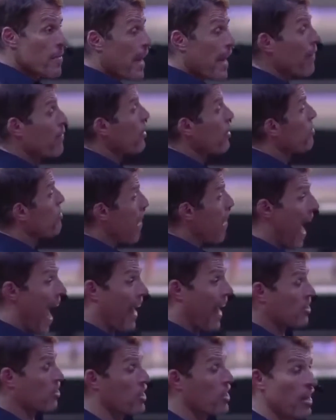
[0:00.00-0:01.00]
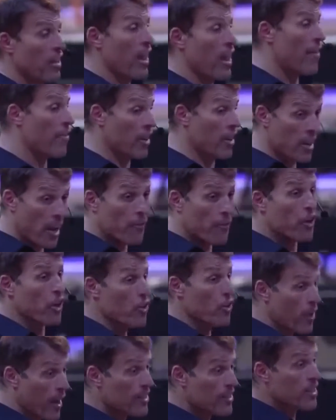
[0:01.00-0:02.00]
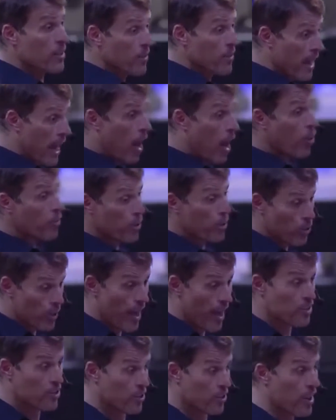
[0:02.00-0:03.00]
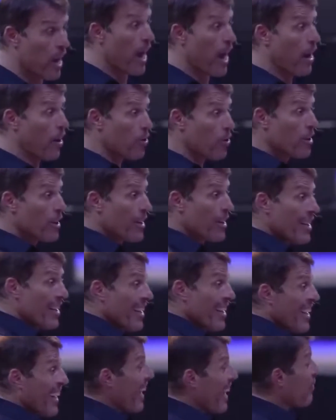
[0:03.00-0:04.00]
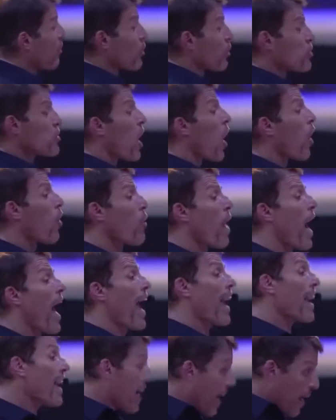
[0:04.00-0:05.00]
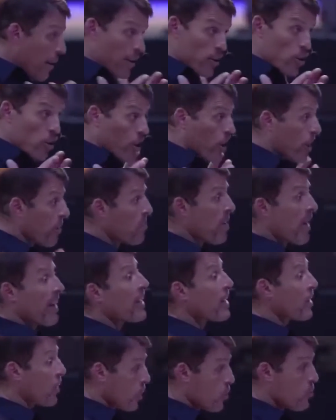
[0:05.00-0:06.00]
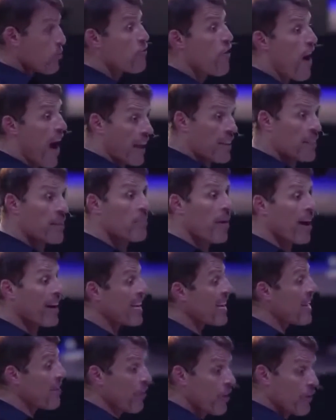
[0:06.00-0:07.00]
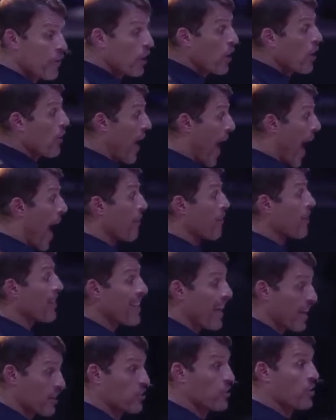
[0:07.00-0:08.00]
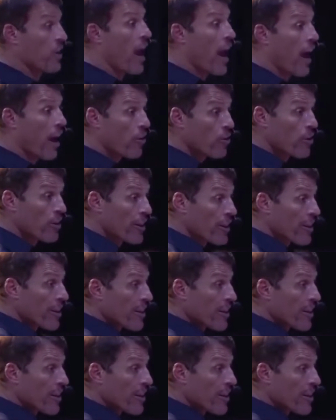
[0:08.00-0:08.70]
If you're passionate, loving enough, can you get someone to help you? Yes or no? If there's no way that you're committed, can you find the money even if you don't have it? Yes or no?